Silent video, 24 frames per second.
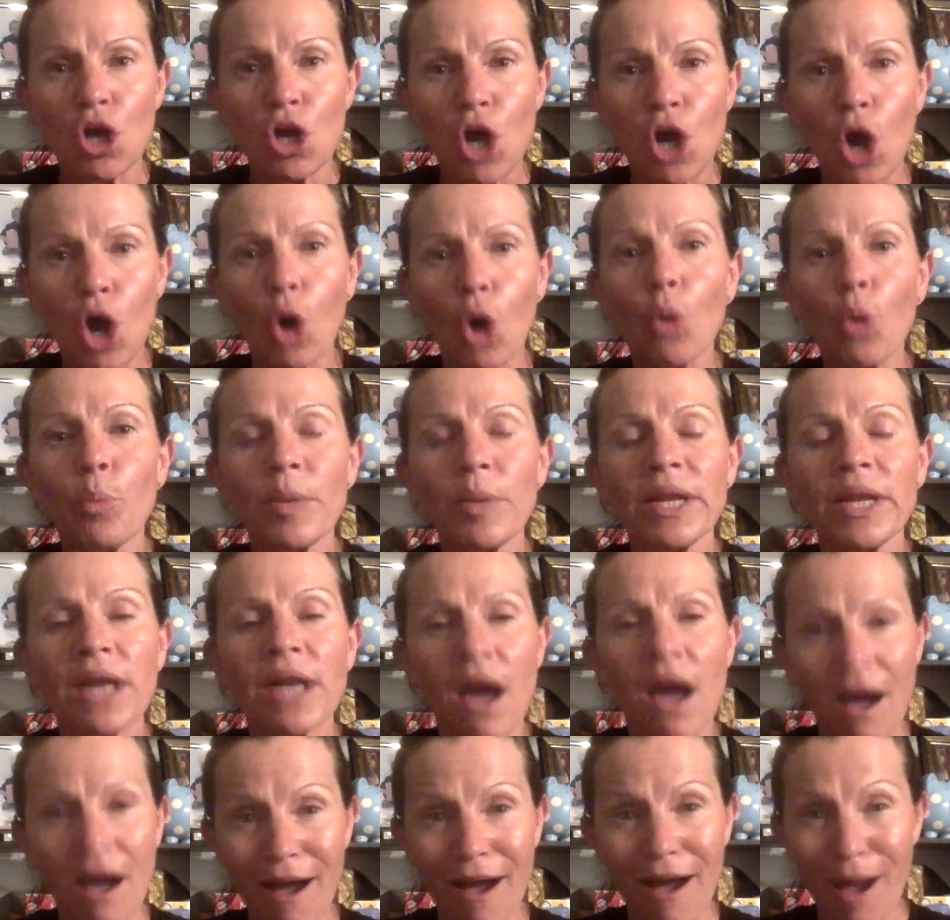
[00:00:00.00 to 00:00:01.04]
open
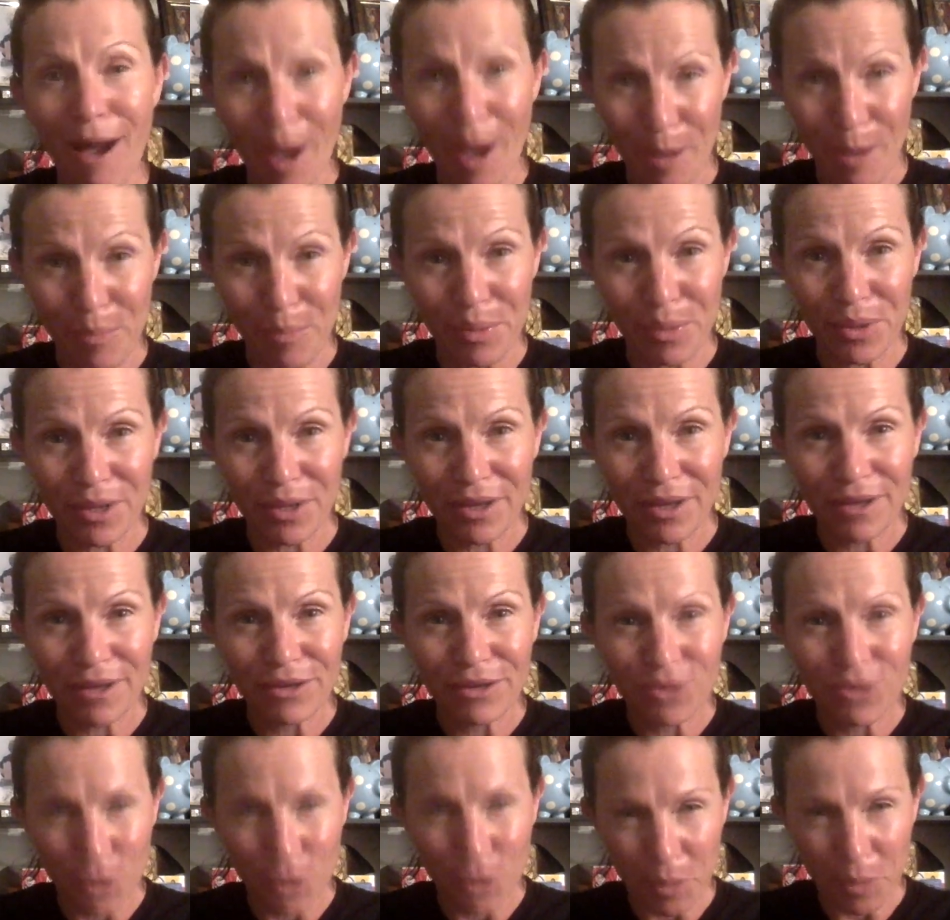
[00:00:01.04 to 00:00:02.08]
up
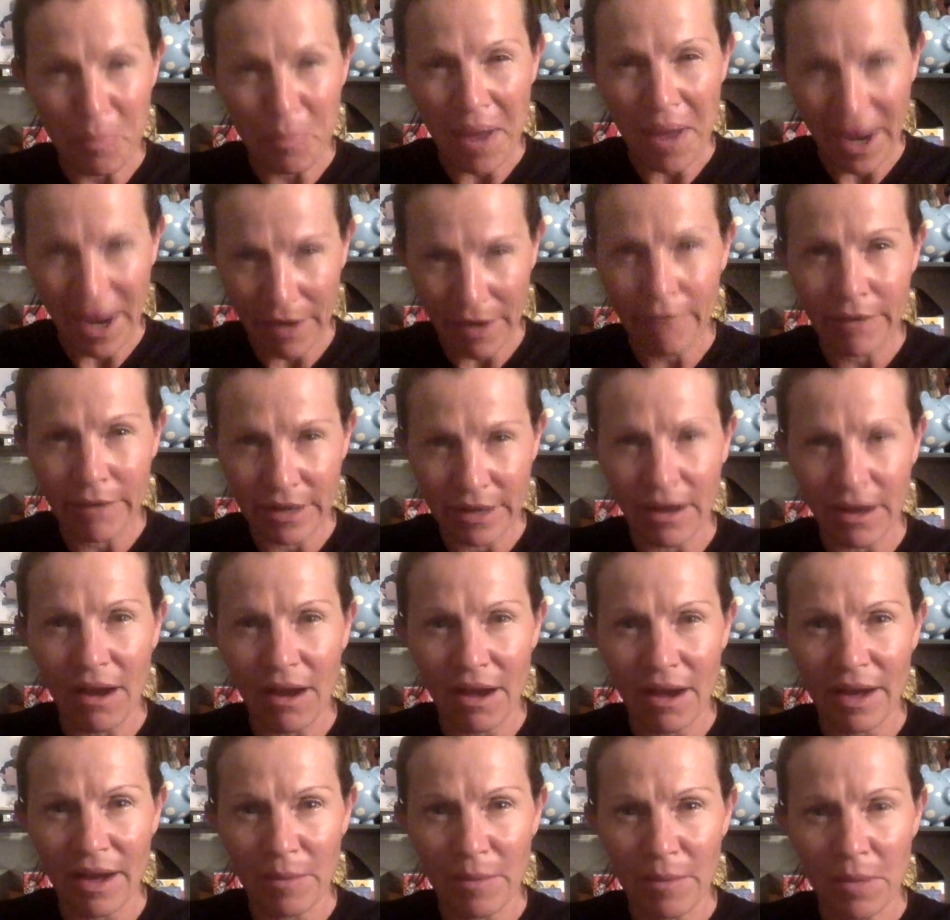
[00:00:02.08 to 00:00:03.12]
your
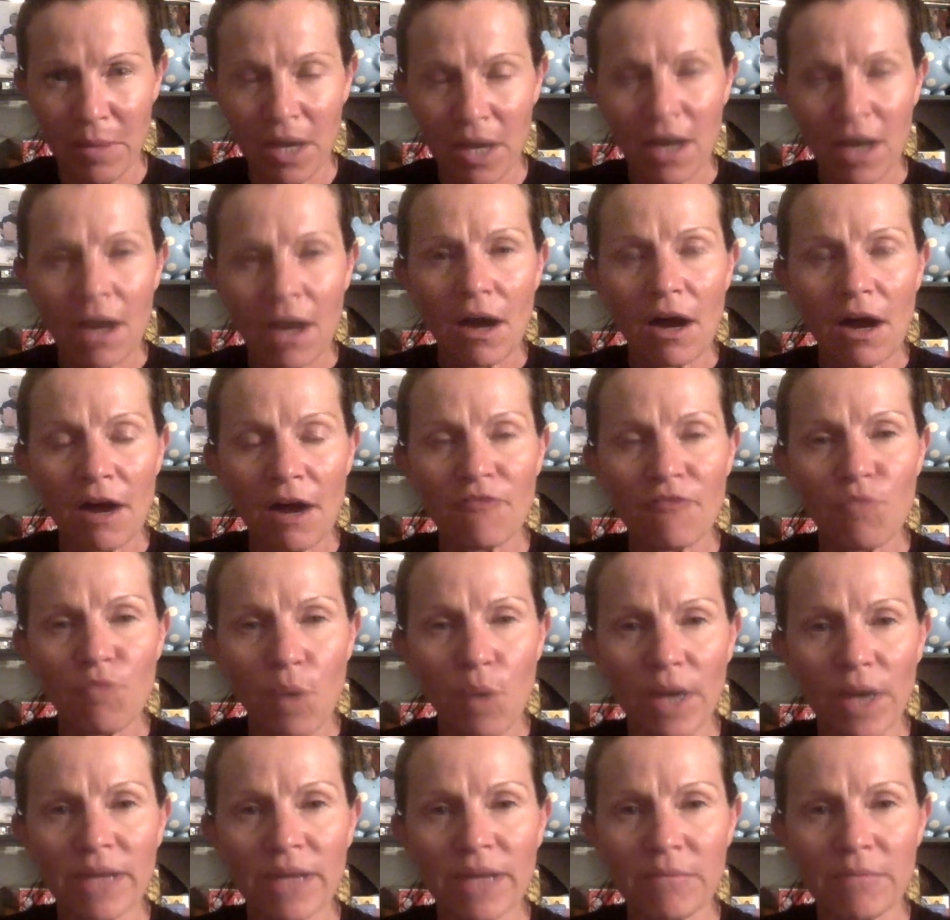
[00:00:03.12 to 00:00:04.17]
paradigm of
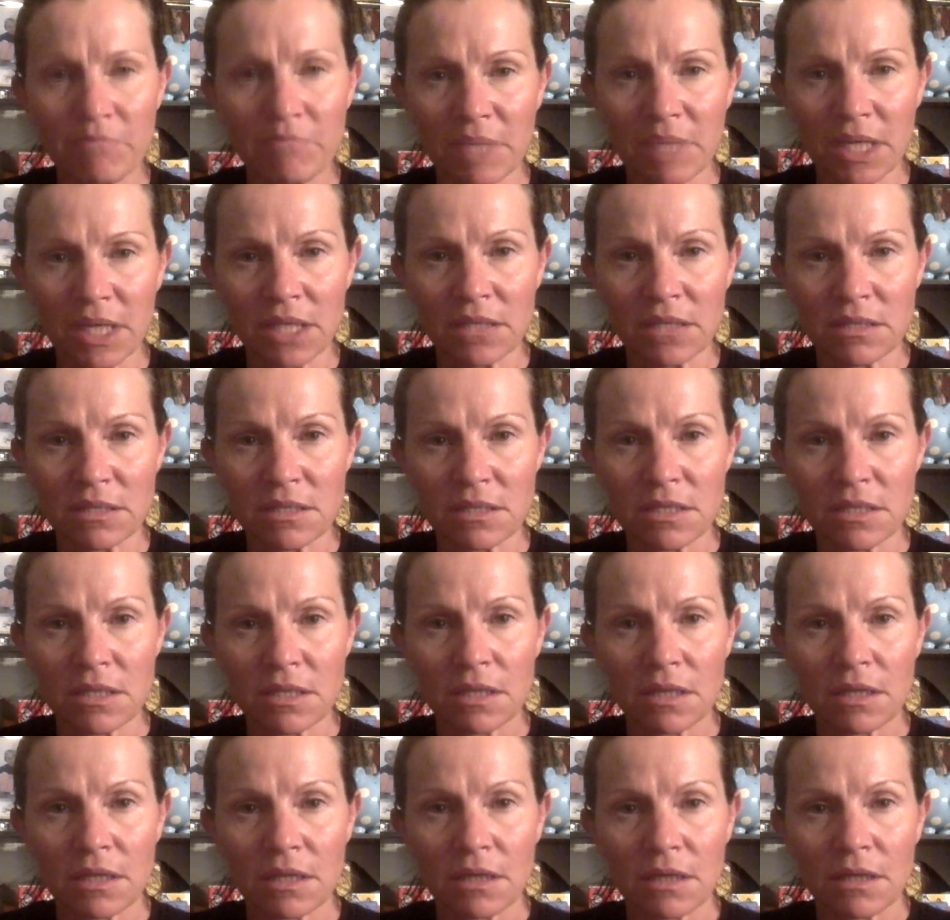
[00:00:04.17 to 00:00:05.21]
what it means
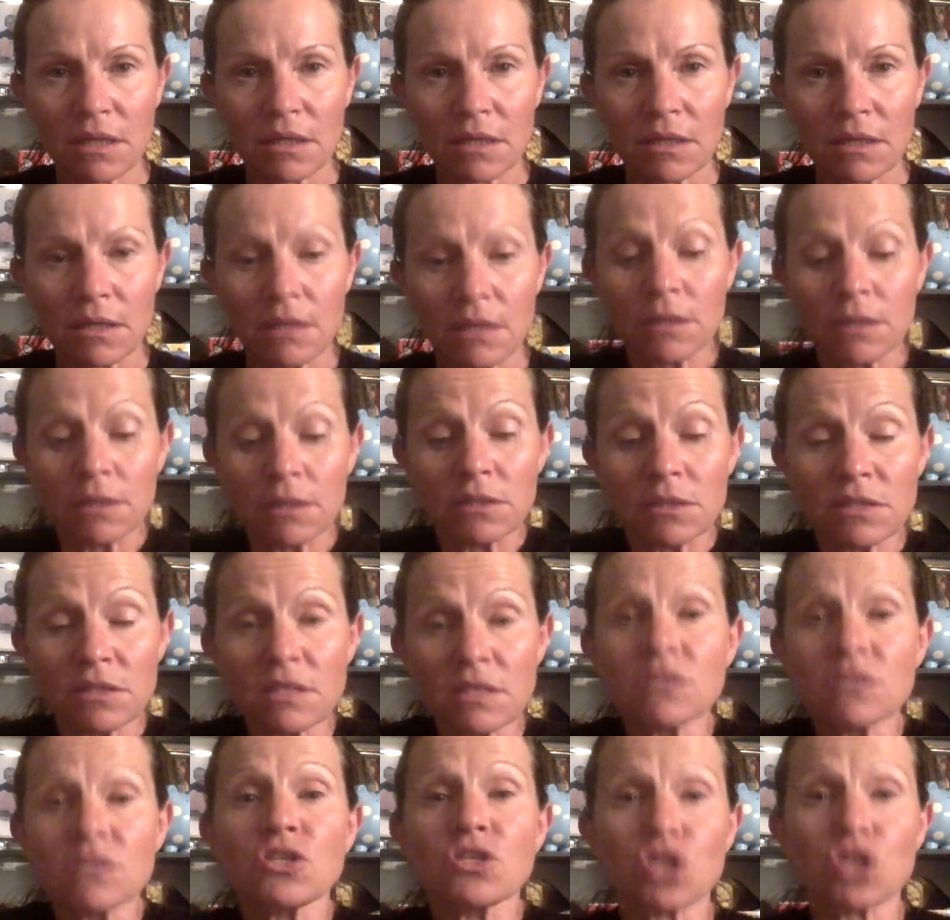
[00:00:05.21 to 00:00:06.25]

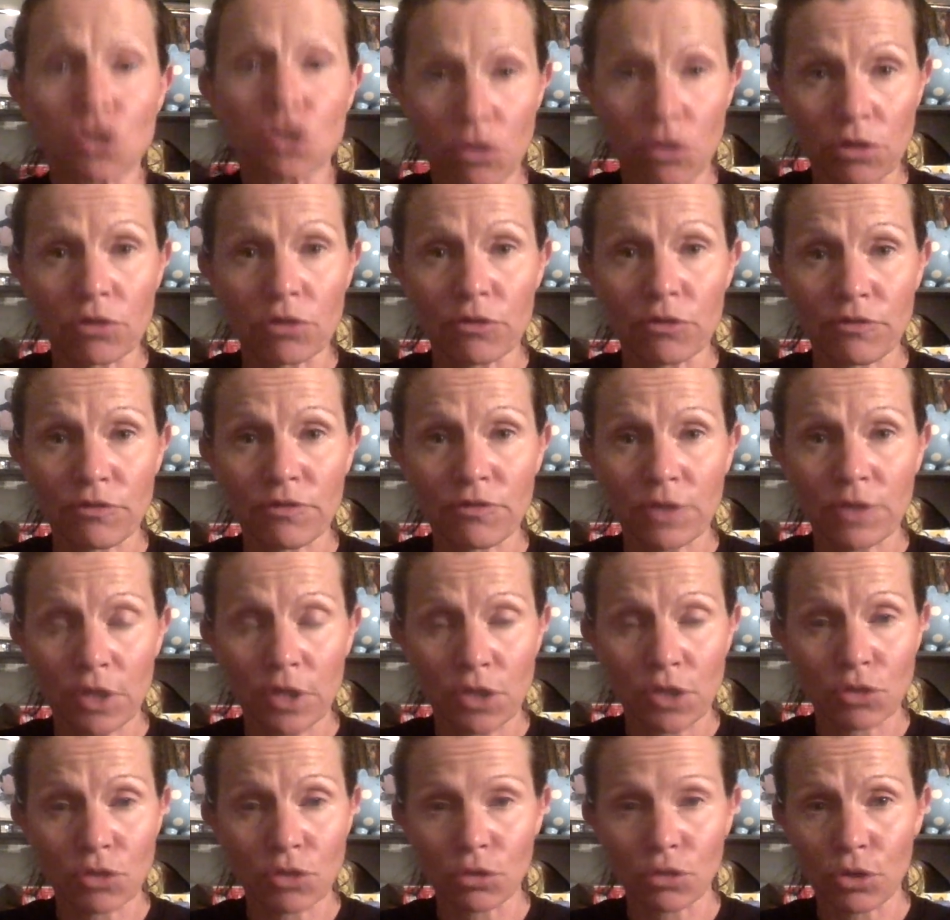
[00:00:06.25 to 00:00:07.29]
to serve
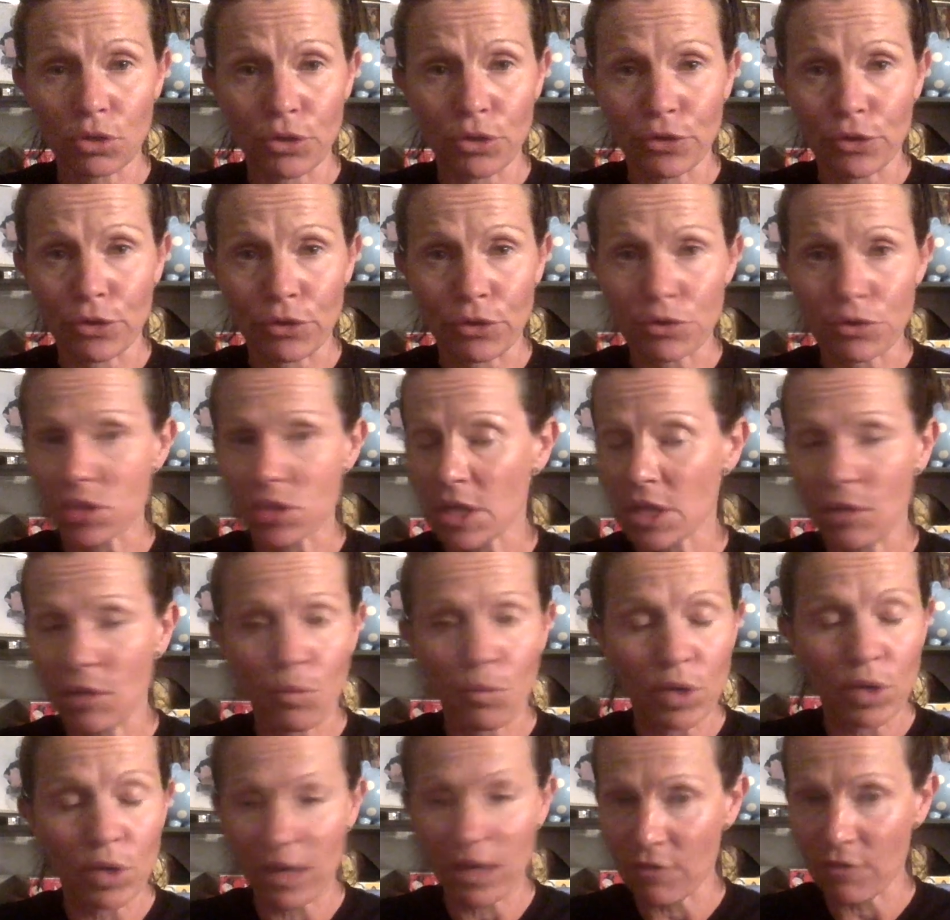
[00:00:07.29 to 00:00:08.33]
your learners in
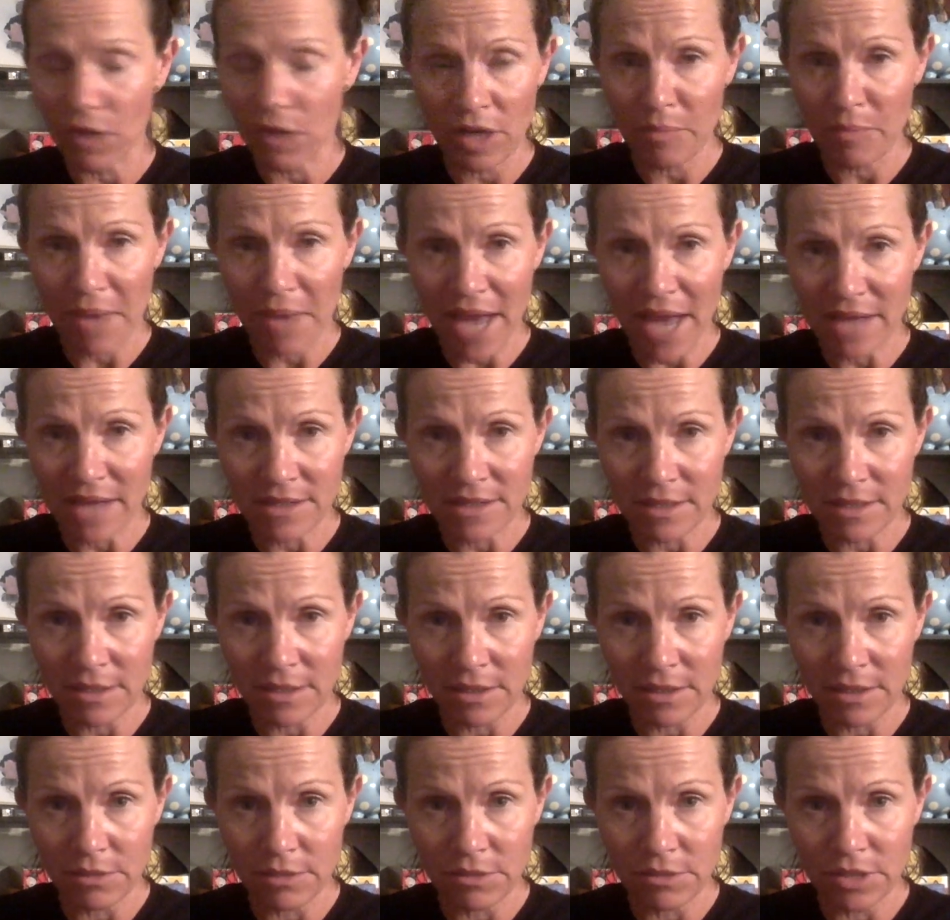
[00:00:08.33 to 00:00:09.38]
whatever capacity
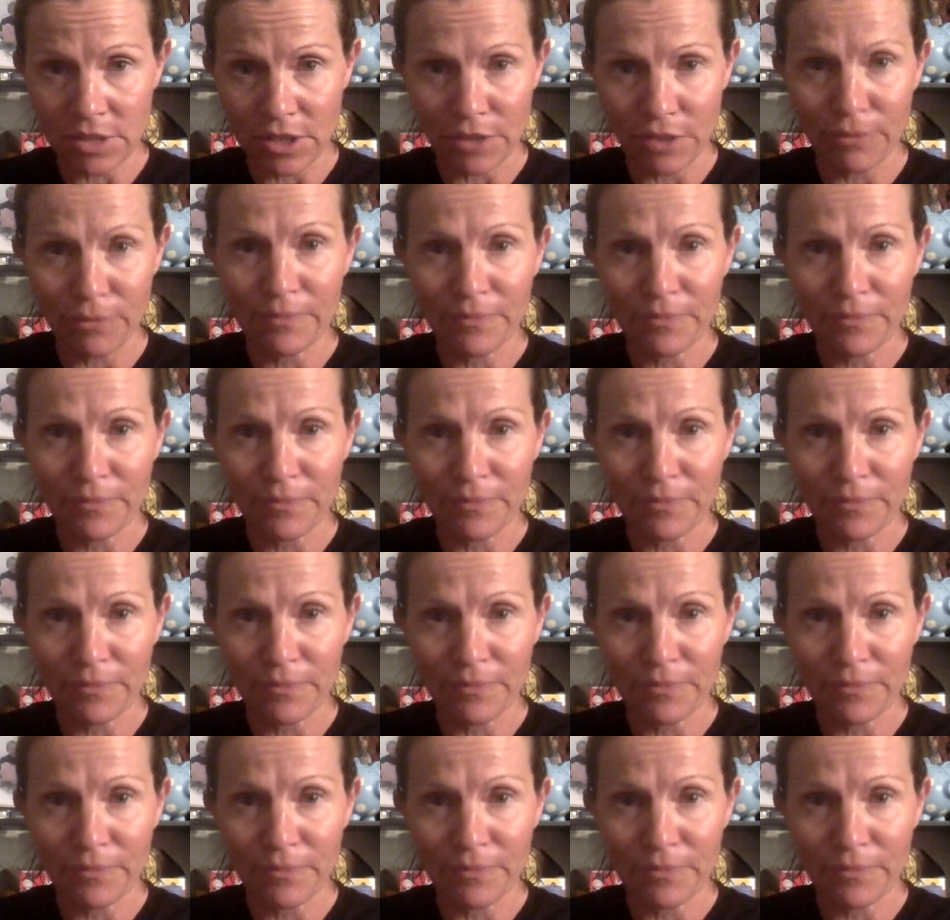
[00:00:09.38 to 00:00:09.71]
you do.